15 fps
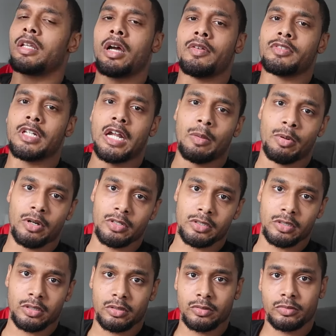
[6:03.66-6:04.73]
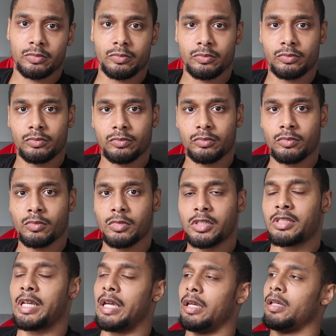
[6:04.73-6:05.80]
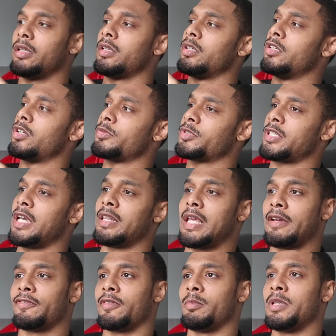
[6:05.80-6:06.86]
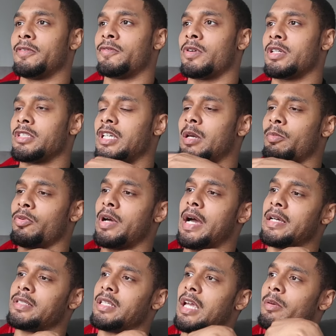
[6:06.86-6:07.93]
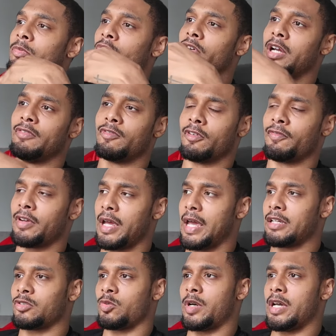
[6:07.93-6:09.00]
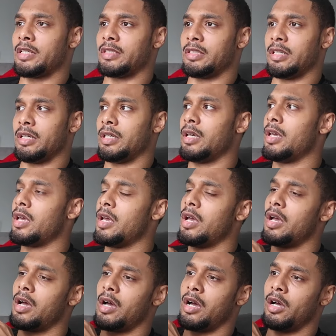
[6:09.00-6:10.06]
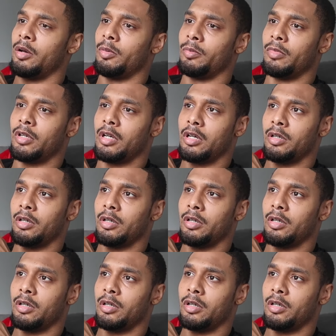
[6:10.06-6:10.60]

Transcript: love to that person. Say, you know what I'm saying? Like for me, for example, I say I'm grateful for X, Y, and Z. I'm